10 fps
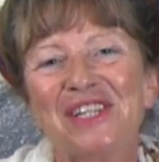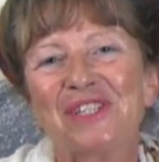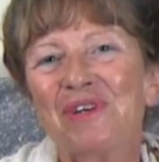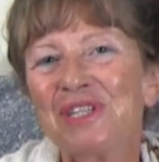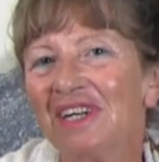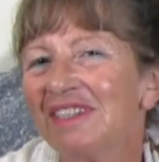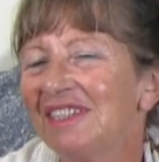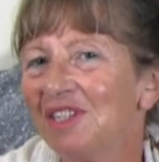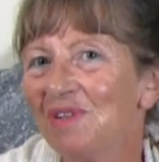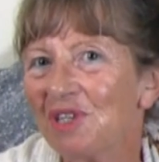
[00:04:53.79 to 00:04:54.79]
So I
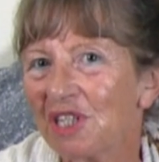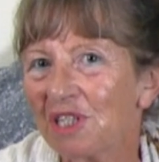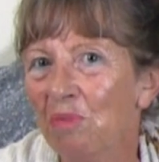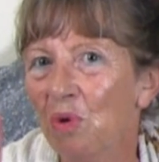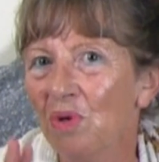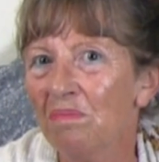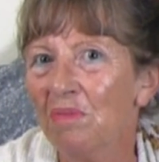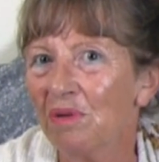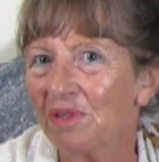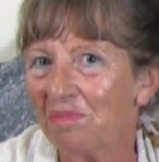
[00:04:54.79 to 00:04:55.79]
started doing smaller
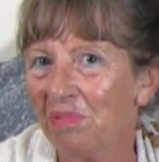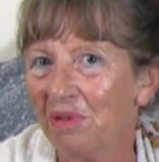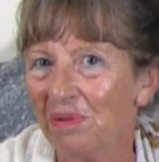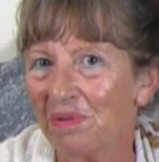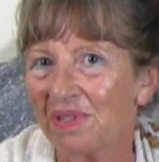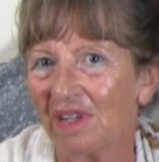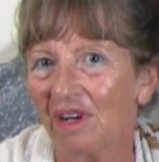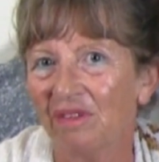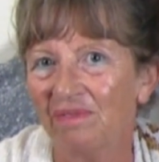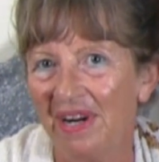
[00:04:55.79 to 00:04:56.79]
multiples
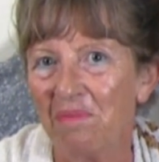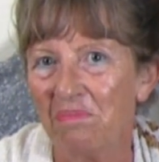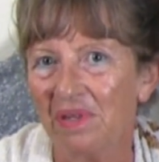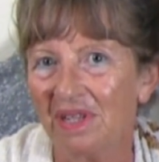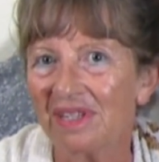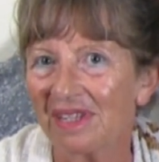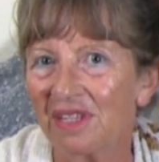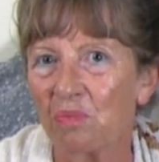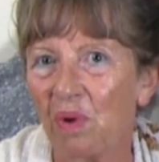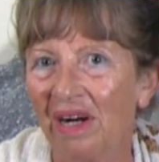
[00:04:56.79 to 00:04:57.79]
of numbers
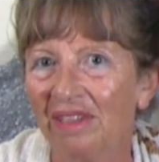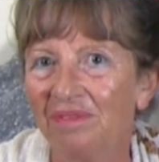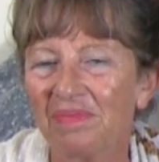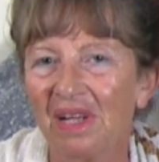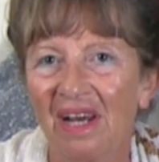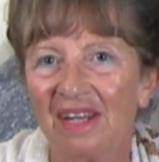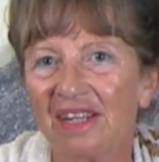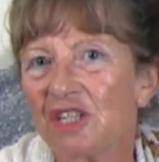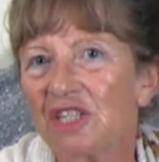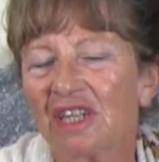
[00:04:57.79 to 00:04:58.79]
as well, and
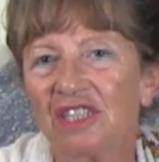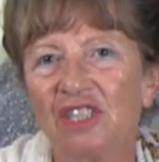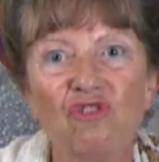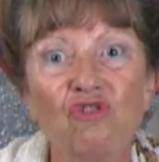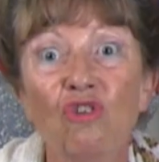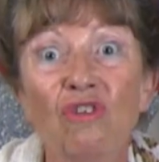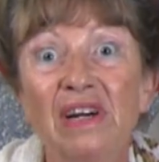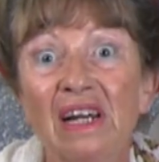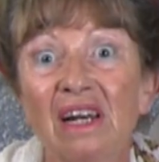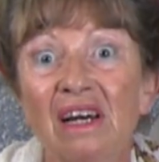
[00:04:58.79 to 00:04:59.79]
I just started drawing a